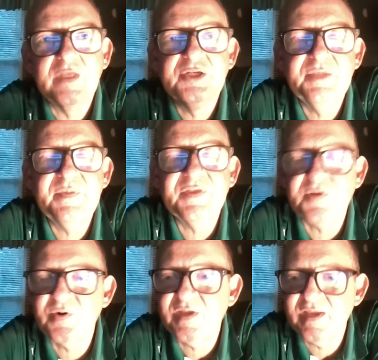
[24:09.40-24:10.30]

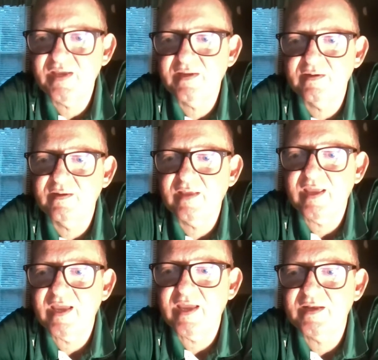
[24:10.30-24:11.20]
GP38,
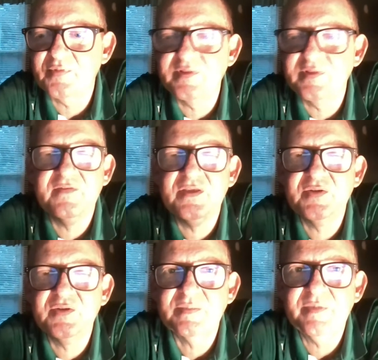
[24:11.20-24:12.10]
and I believe it
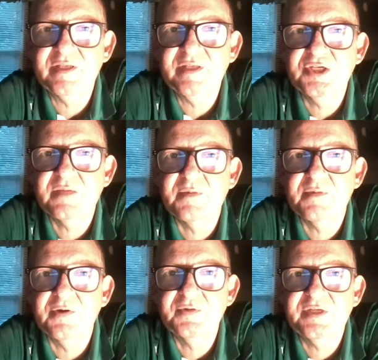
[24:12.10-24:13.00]
used to be a
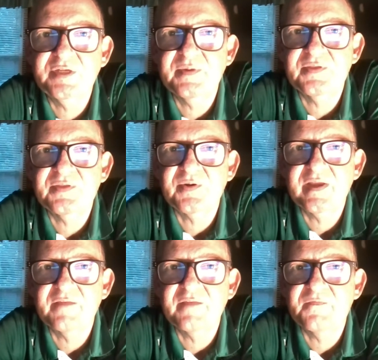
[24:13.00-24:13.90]
GM&O
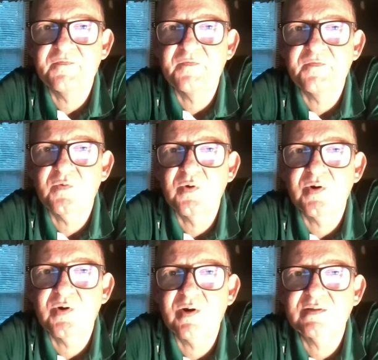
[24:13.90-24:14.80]
GP38
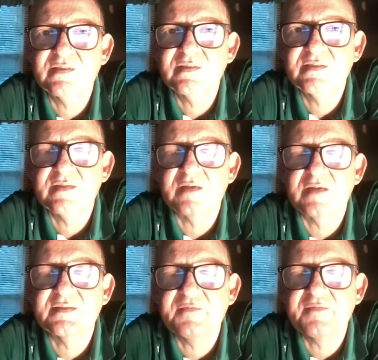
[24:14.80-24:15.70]
4
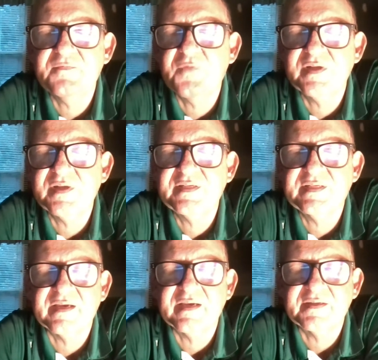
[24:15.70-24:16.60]

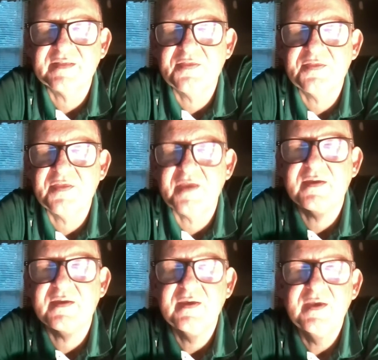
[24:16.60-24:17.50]
746, I
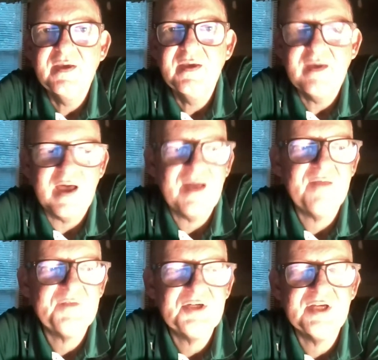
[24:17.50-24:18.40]
think. I'll
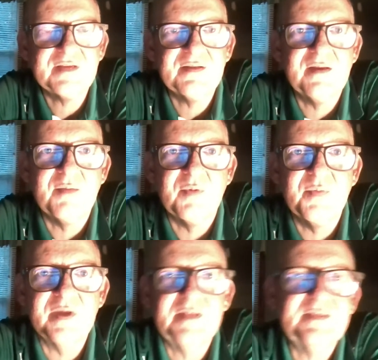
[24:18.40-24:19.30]
have to check the number,
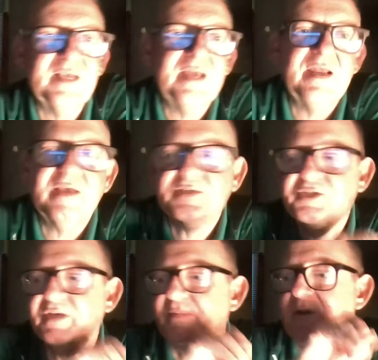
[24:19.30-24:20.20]
but it's an X
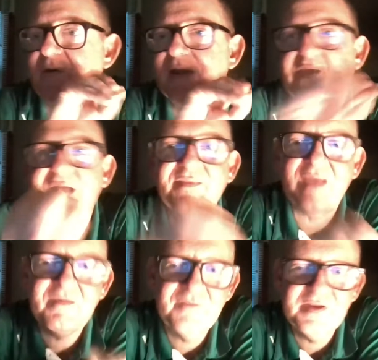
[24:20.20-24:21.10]
GM&O, and I got
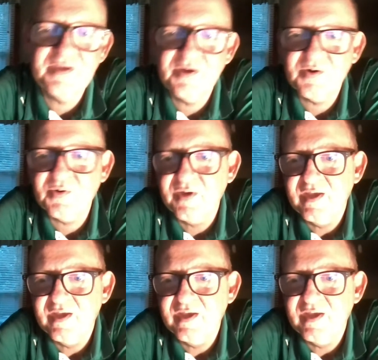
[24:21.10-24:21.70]
that video.